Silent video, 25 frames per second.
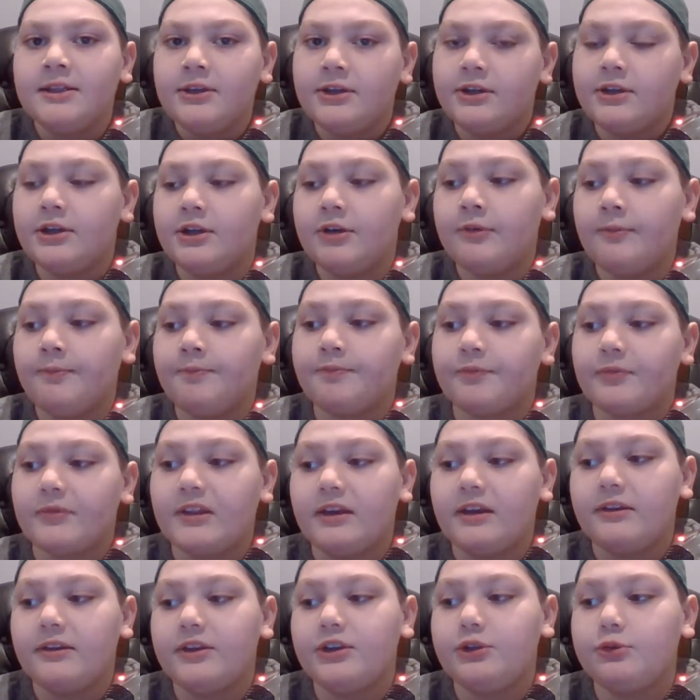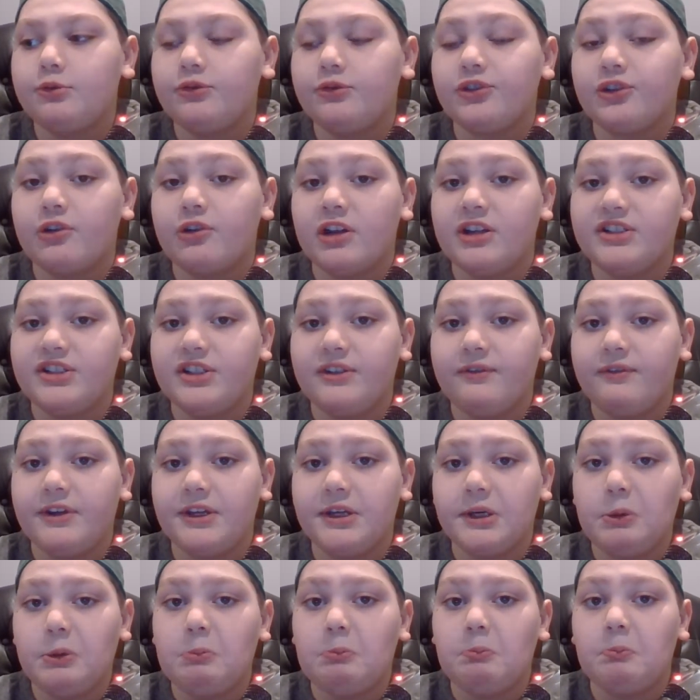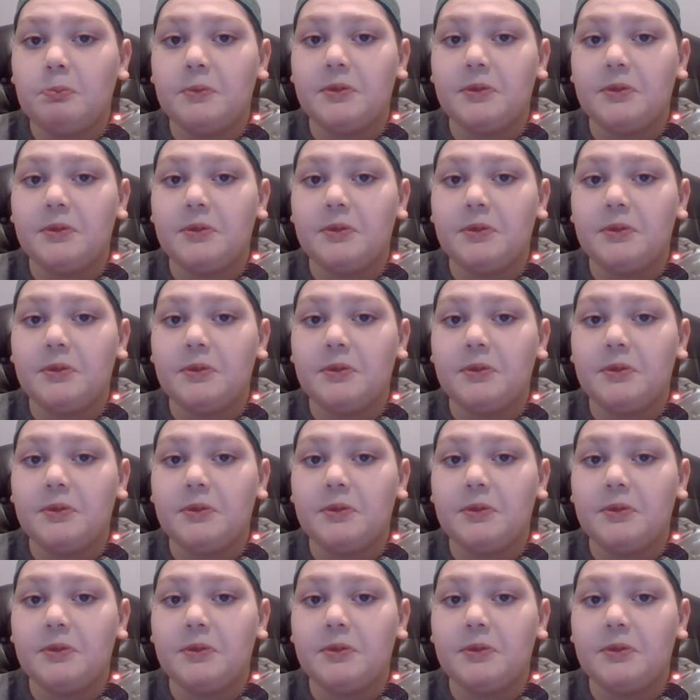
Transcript: You know, this was a crazy video.